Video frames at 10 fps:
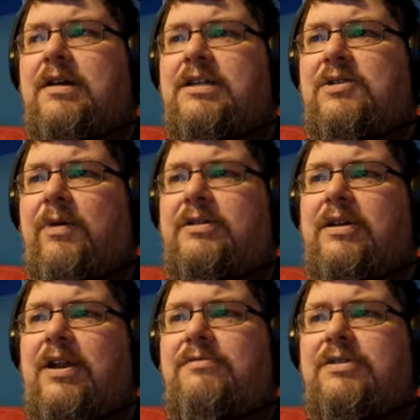She wrote
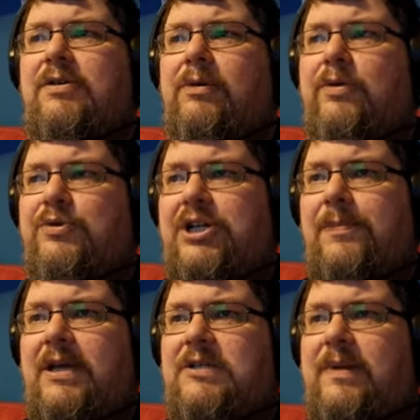a note to your
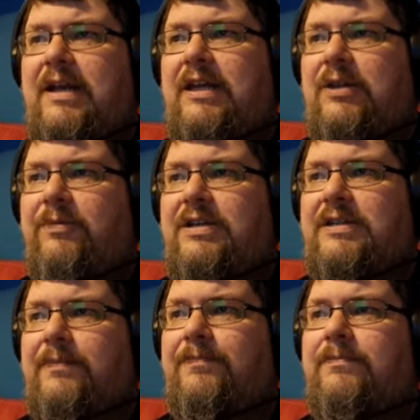lordship explaining the
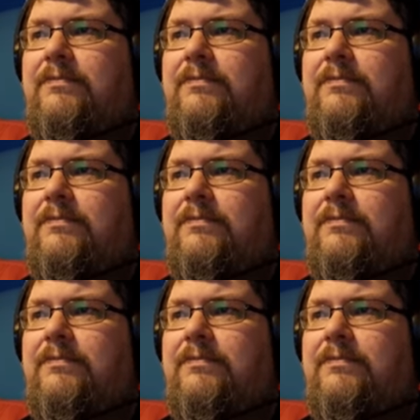reason.